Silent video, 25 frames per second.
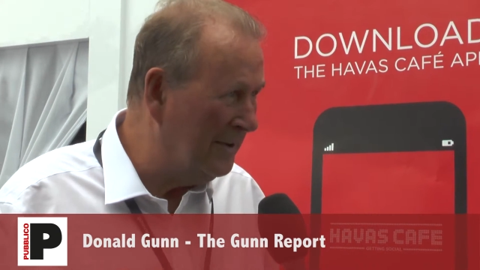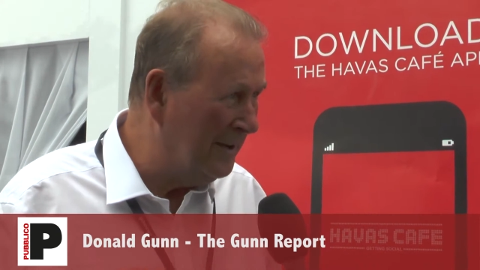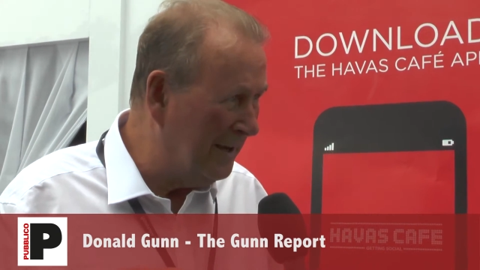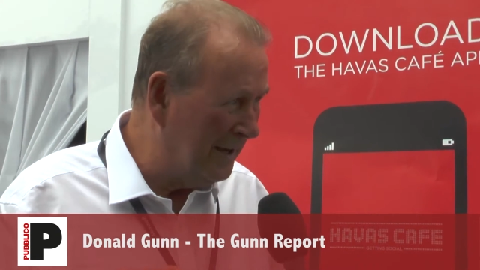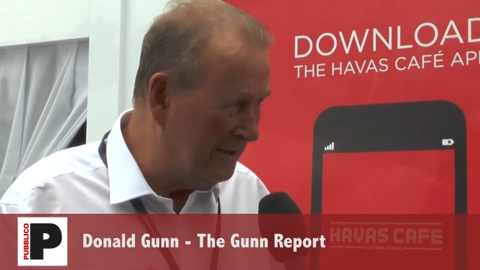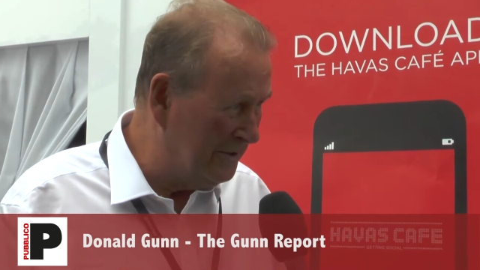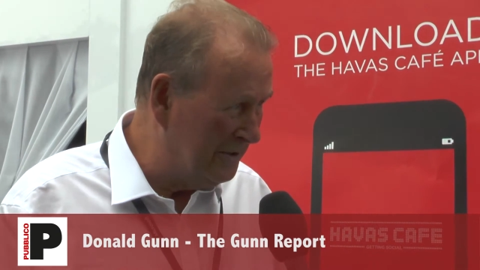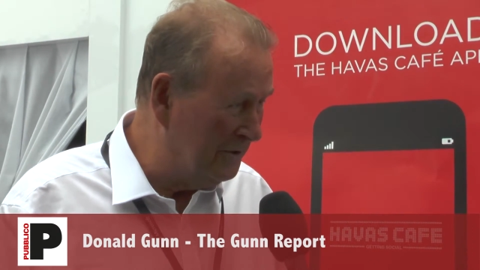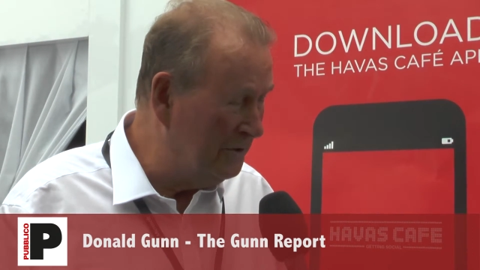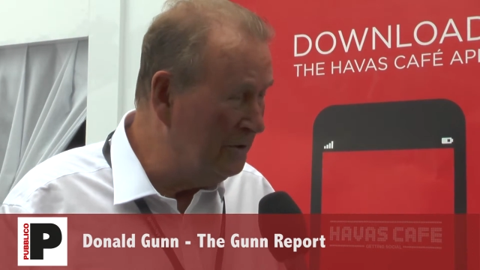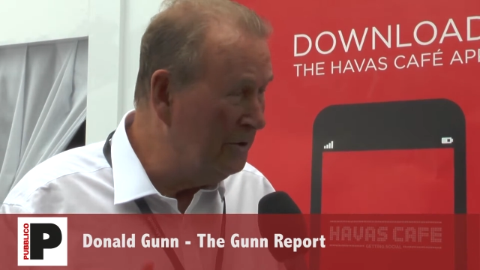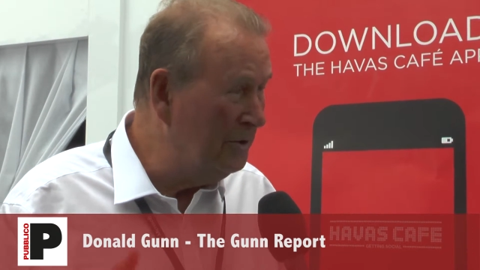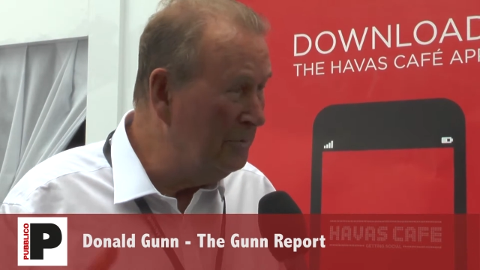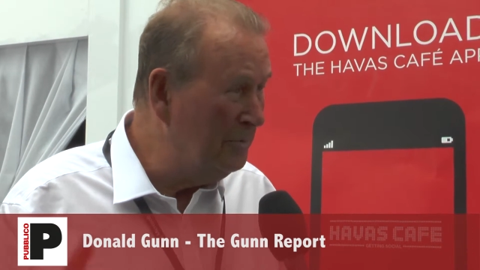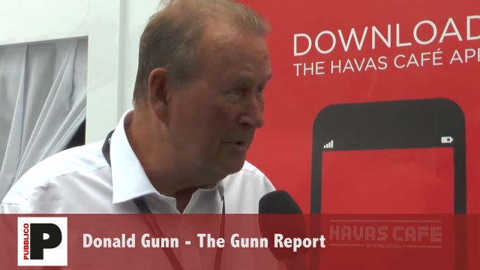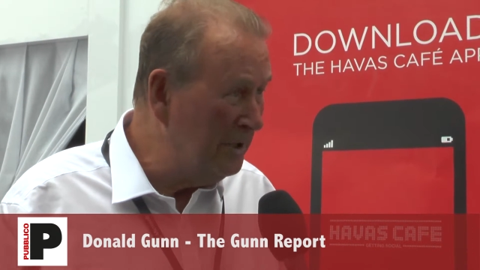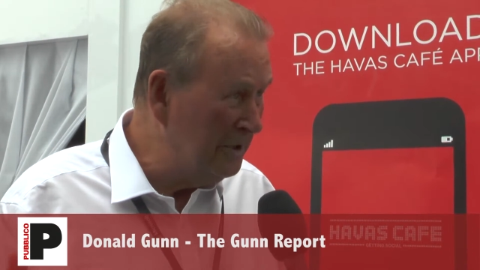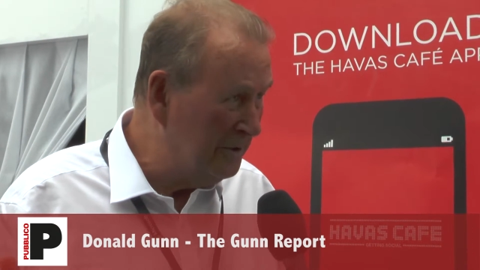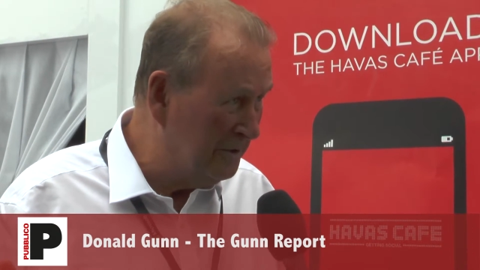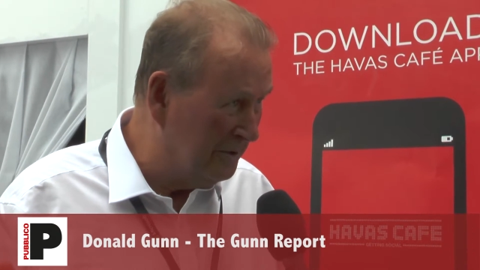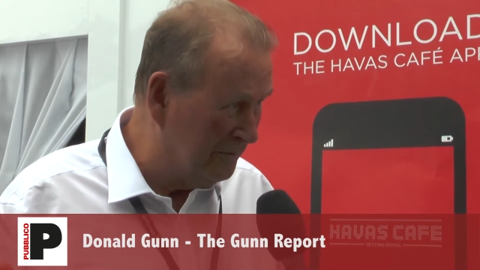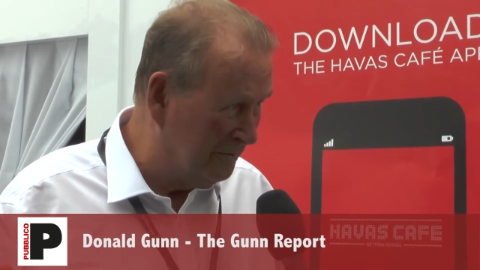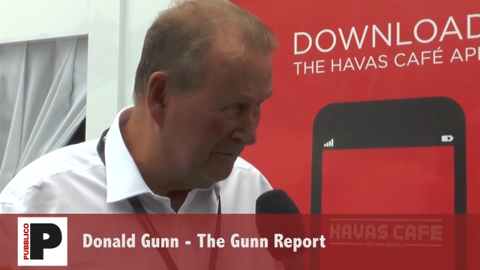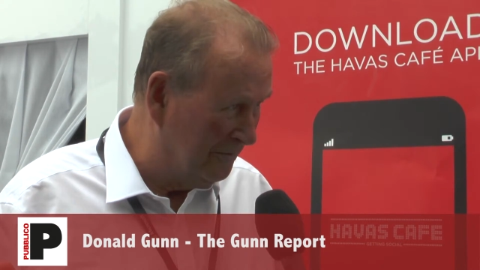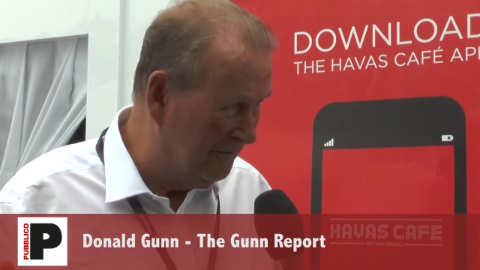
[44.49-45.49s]
as a new
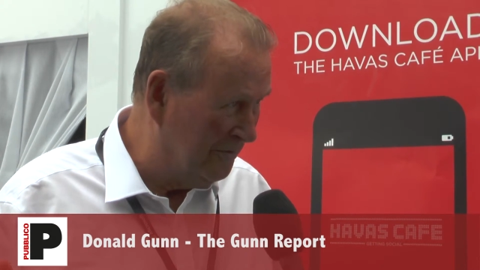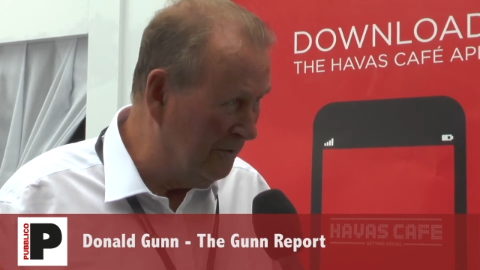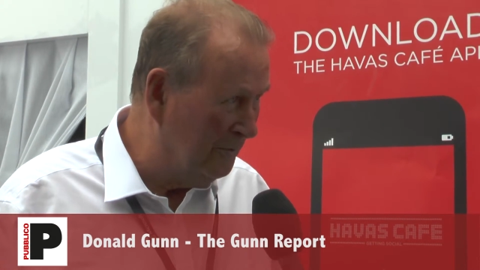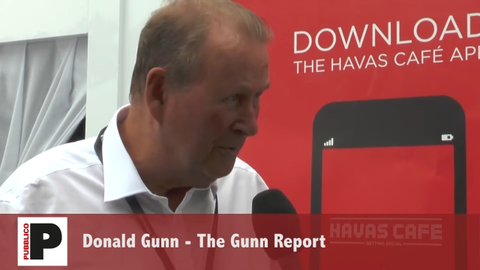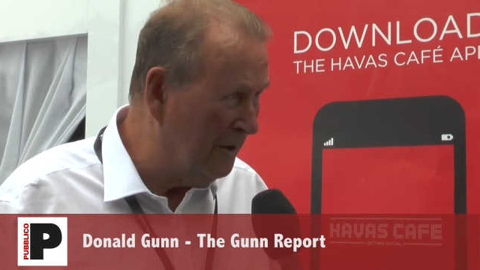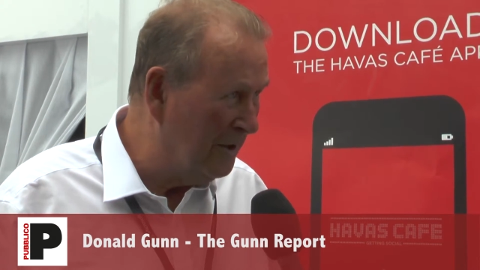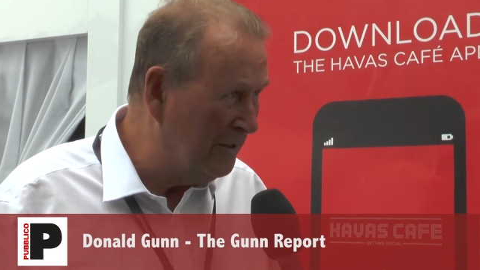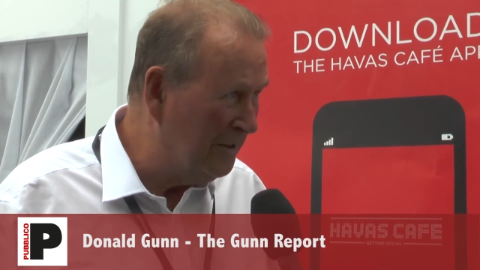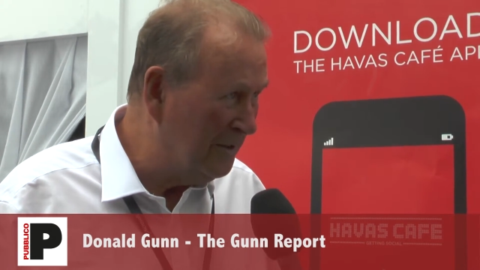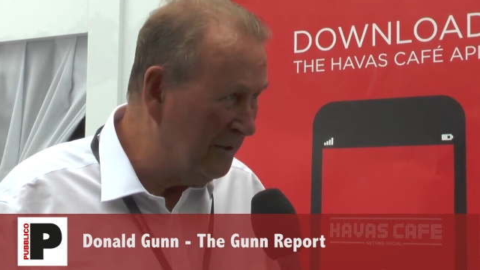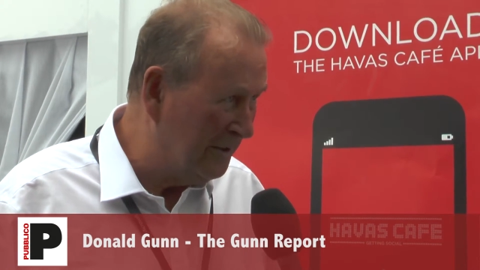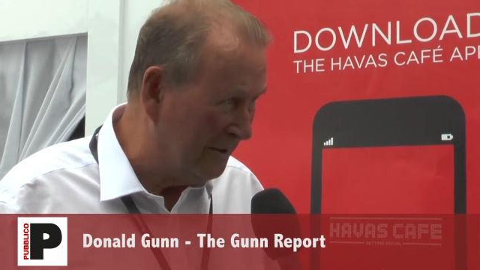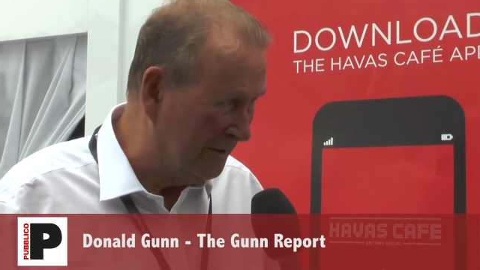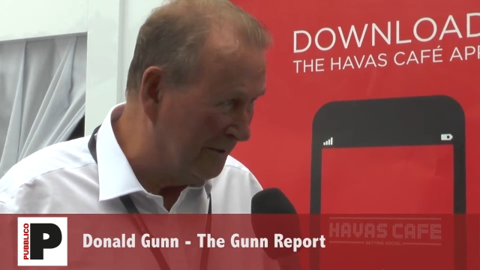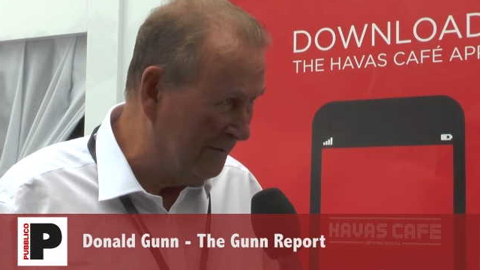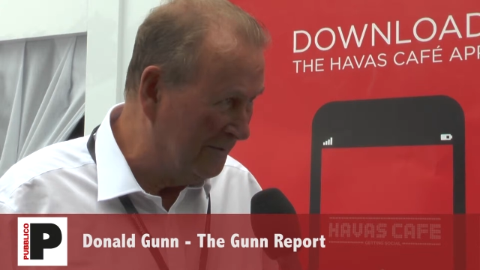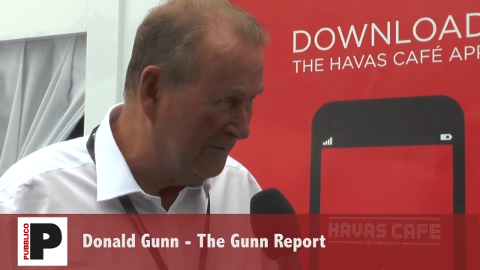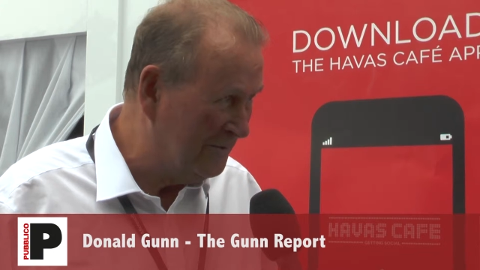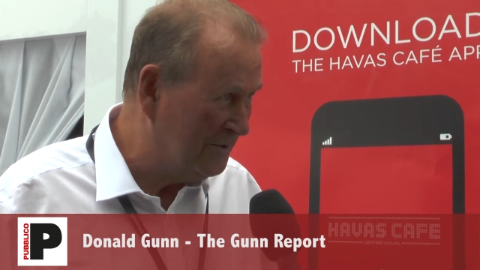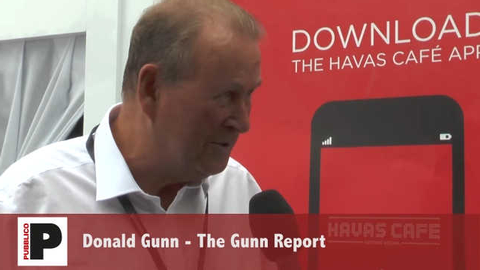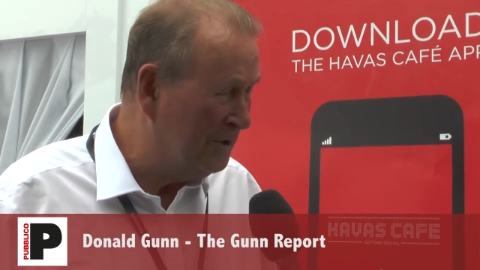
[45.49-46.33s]
medium, for one thing,